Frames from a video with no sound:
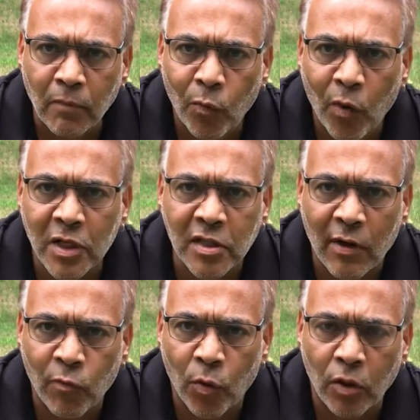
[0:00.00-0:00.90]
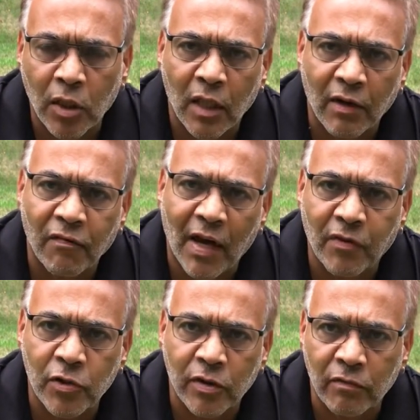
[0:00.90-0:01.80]
What does that role look like?
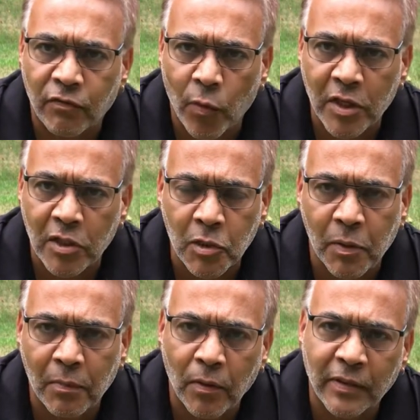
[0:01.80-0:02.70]
546 people.